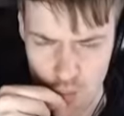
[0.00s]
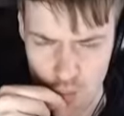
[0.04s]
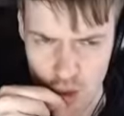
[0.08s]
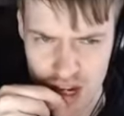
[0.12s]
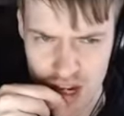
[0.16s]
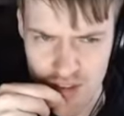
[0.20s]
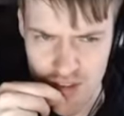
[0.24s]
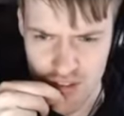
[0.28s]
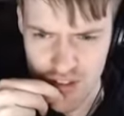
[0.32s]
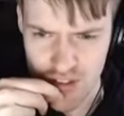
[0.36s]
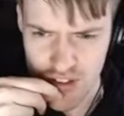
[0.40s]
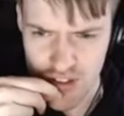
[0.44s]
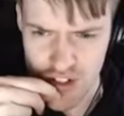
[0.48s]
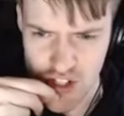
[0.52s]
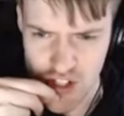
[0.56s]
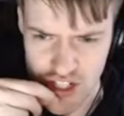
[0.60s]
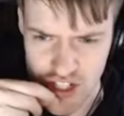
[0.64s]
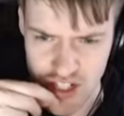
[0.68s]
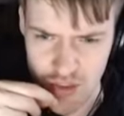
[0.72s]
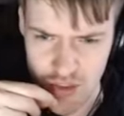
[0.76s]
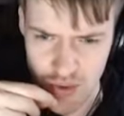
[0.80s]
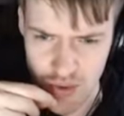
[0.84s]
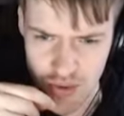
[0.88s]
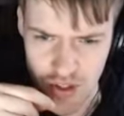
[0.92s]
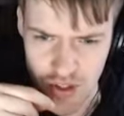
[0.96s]
wait for the
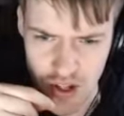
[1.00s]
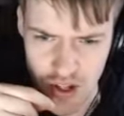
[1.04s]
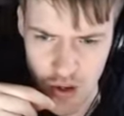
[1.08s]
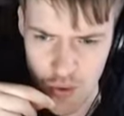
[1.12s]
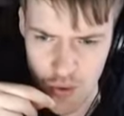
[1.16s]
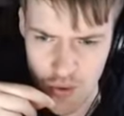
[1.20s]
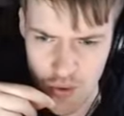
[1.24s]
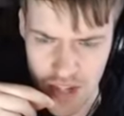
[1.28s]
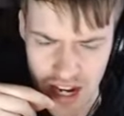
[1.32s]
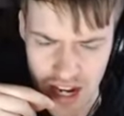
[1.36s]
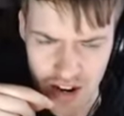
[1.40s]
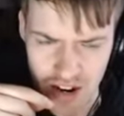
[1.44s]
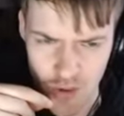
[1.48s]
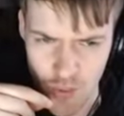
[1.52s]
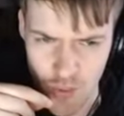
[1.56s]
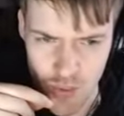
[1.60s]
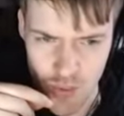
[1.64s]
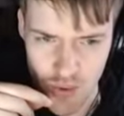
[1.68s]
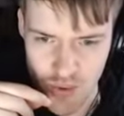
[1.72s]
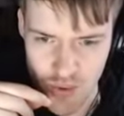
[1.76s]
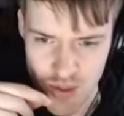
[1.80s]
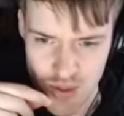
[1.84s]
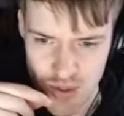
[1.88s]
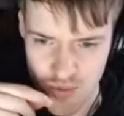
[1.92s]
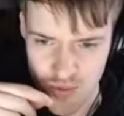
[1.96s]
shield to go down
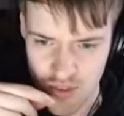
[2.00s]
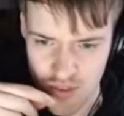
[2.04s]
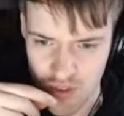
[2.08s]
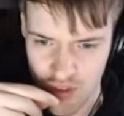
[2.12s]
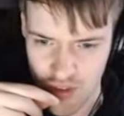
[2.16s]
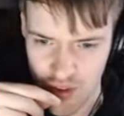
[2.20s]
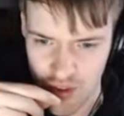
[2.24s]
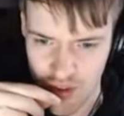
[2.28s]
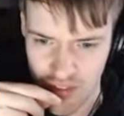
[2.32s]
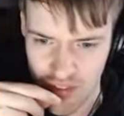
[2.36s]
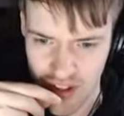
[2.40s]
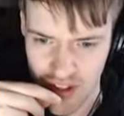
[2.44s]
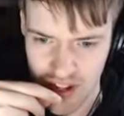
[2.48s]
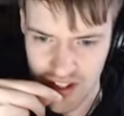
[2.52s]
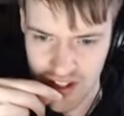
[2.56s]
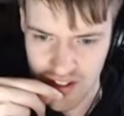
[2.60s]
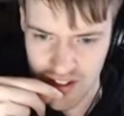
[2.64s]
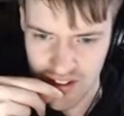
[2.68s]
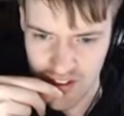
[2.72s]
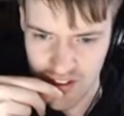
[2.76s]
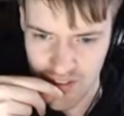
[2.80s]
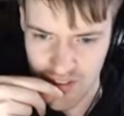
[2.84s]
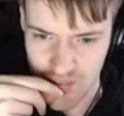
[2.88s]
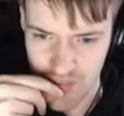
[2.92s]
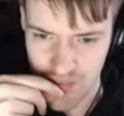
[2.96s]
or something like that, you
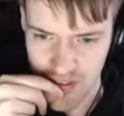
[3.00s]
know.